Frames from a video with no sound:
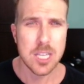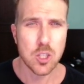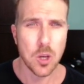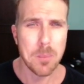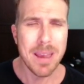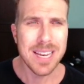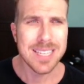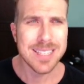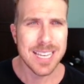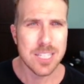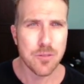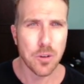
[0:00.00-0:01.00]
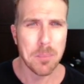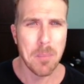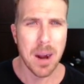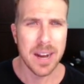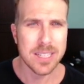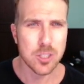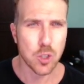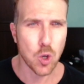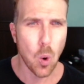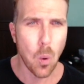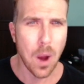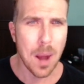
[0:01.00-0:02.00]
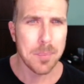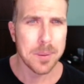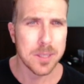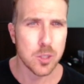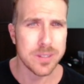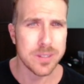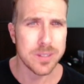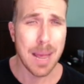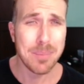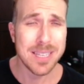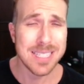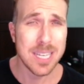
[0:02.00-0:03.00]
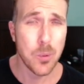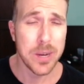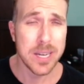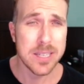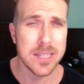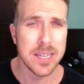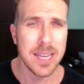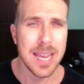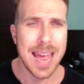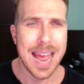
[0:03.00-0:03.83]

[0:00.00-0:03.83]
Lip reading: So it makes sense for the market to go up to tap this liquidity.